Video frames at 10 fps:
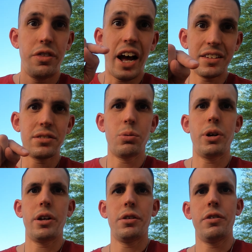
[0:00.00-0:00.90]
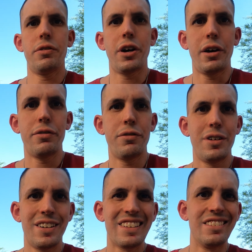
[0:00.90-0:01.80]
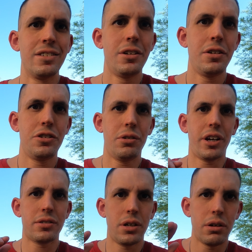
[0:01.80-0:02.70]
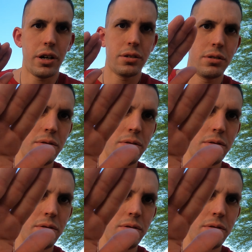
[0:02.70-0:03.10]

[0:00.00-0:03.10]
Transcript: That's the way to live life. Till next time, guys.